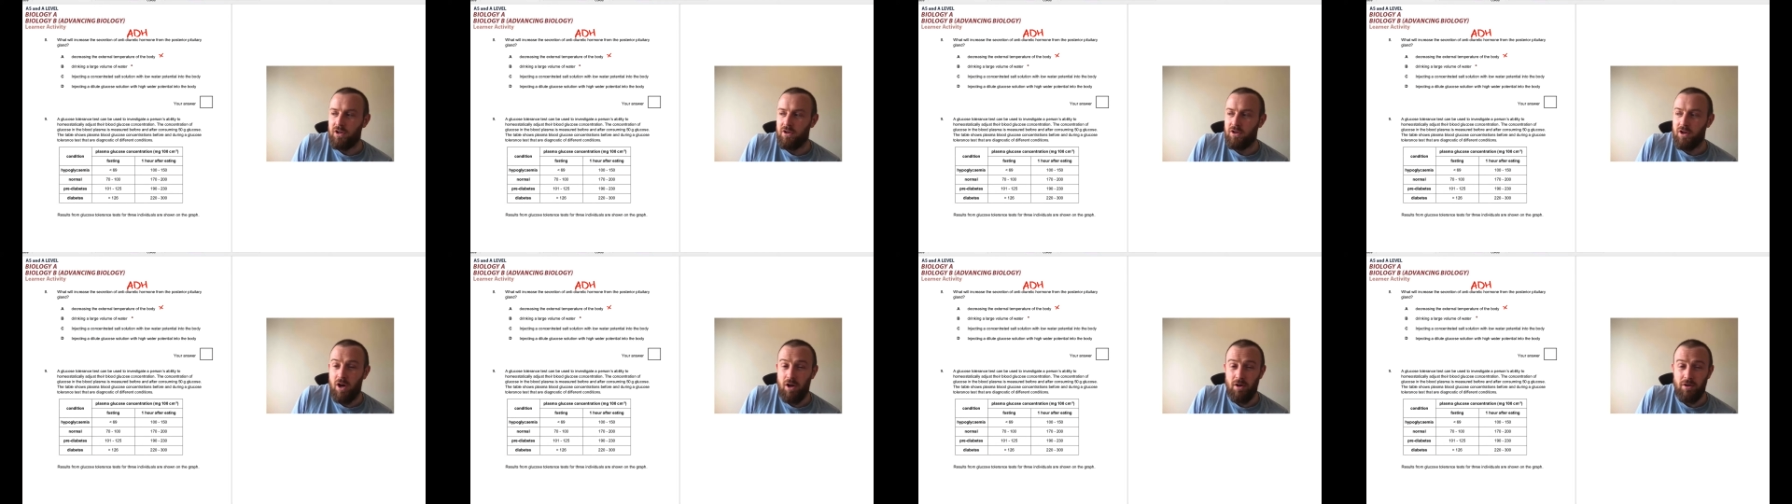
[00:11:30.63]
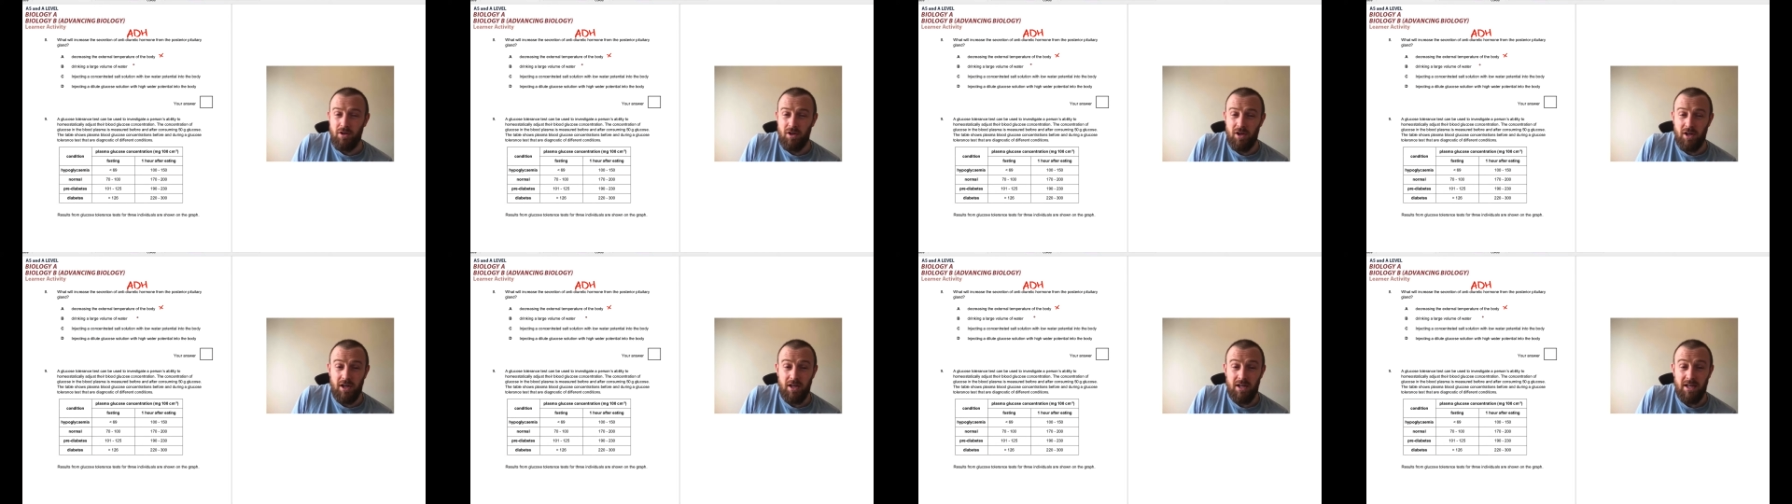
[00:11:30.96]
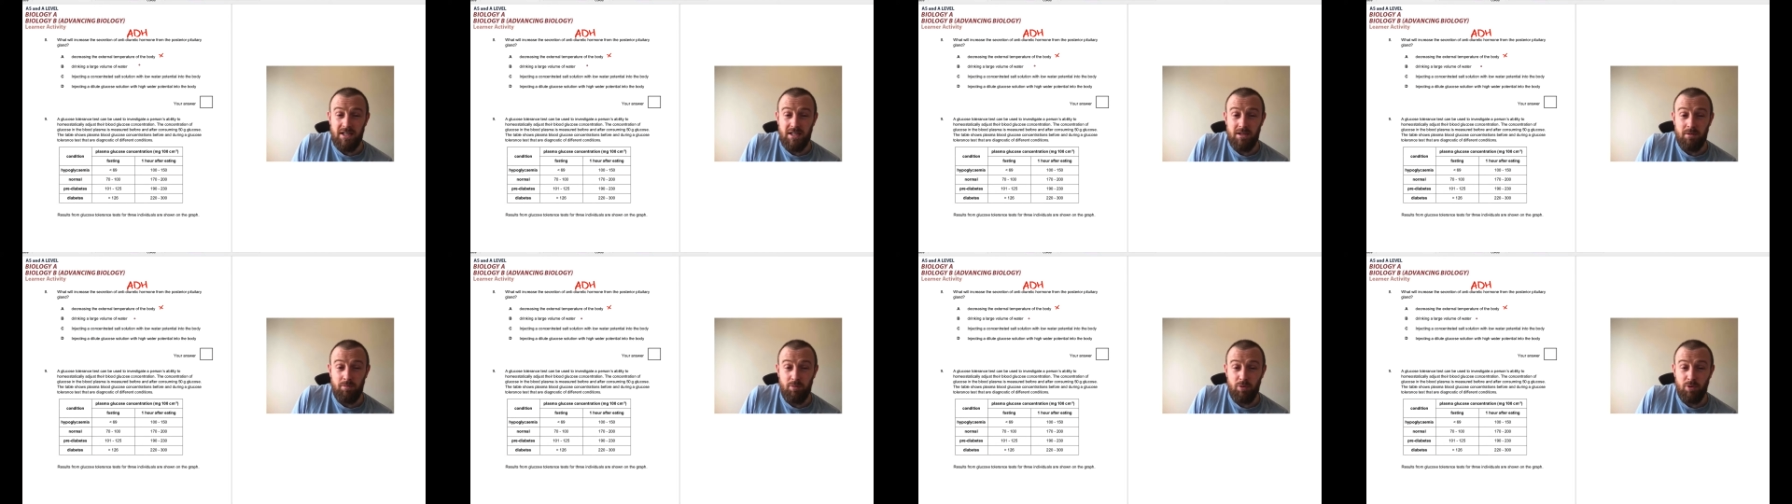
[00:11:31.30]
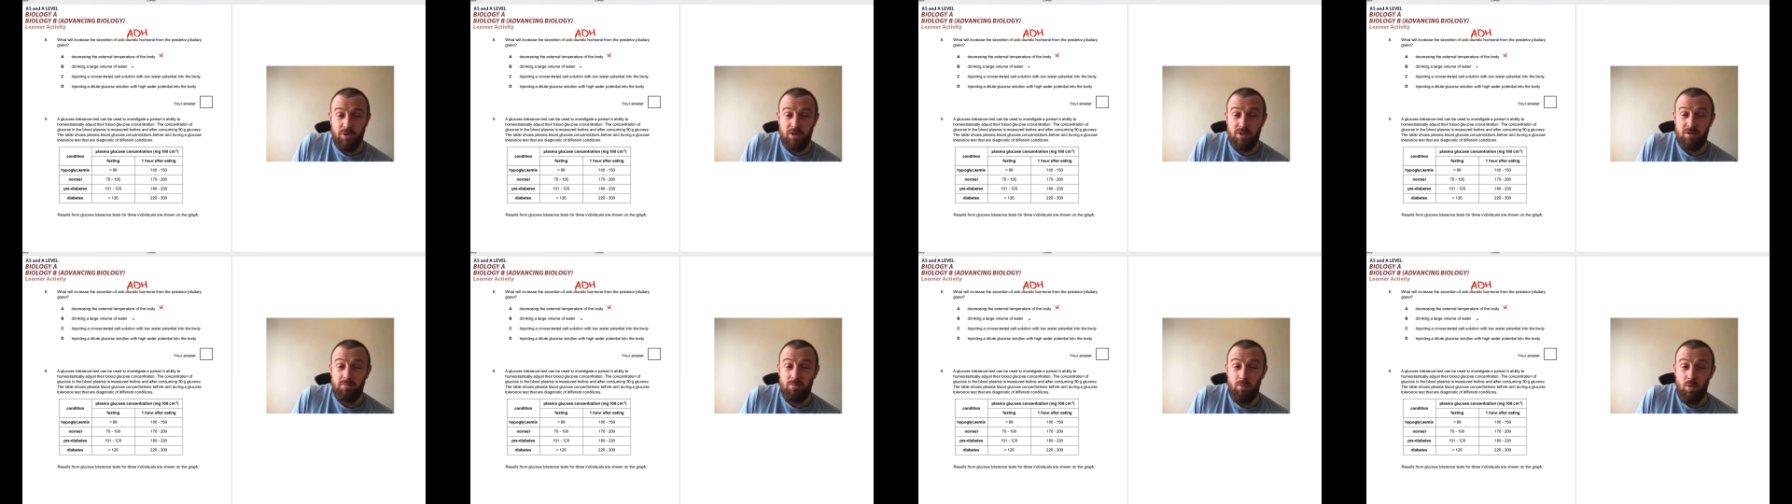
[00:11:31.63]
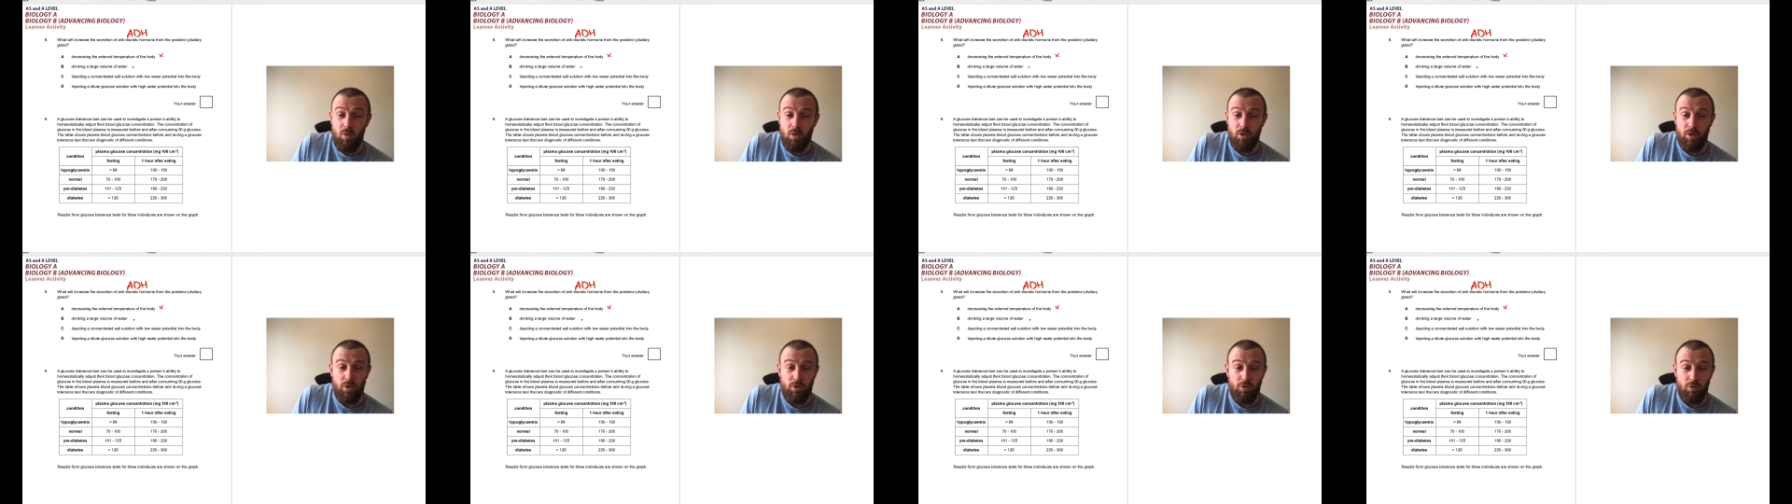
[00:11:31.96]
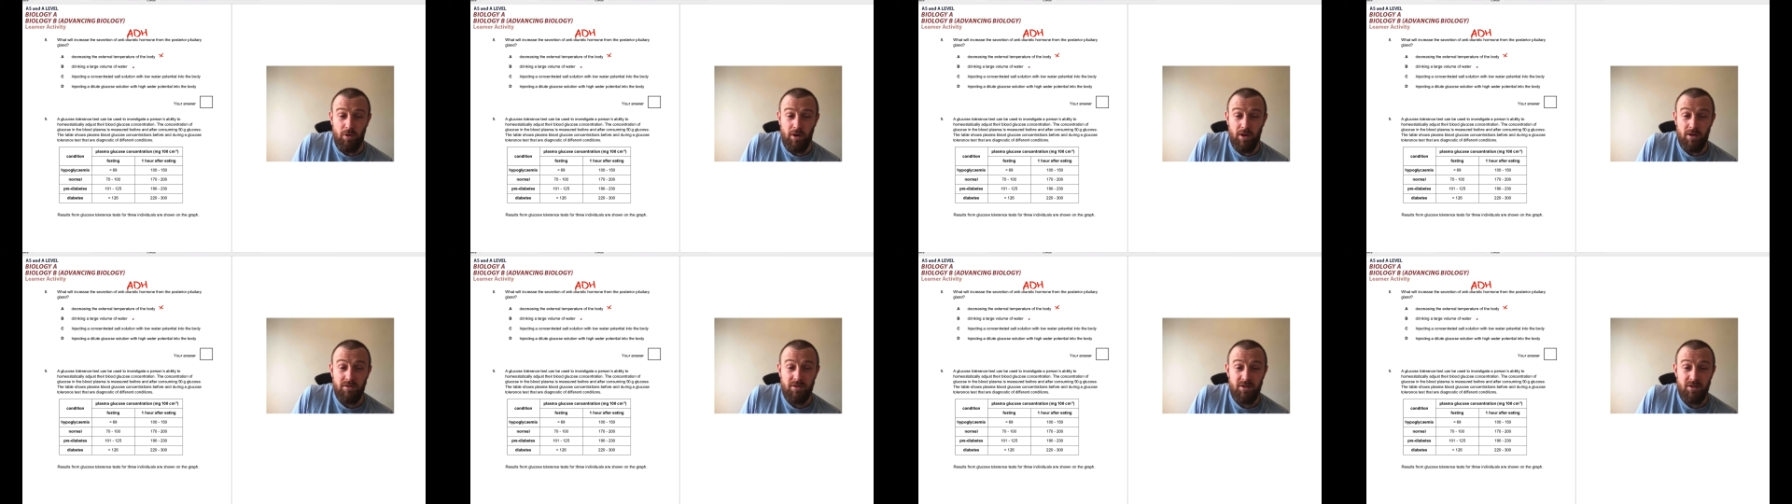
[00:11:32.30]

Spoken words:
no, you're going to need to produce more urine,